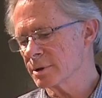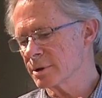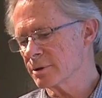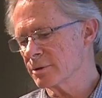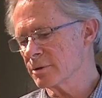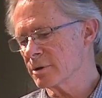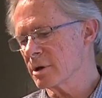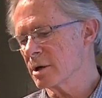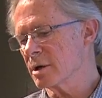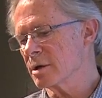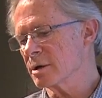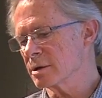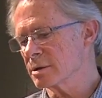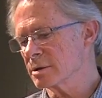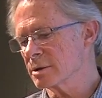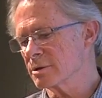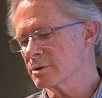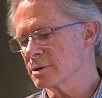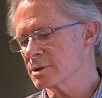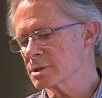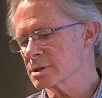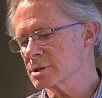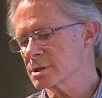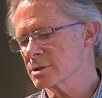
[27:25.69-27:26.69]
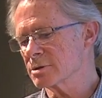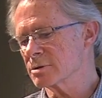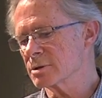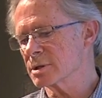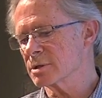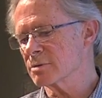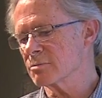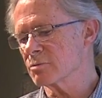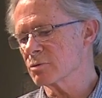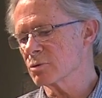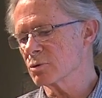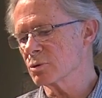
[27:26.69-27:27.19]
There are there's
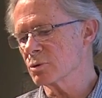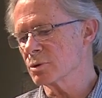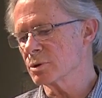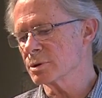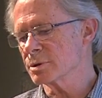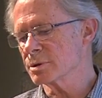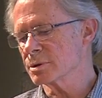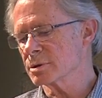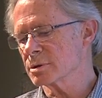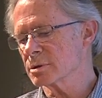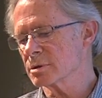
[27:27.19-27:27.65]
certainly rules.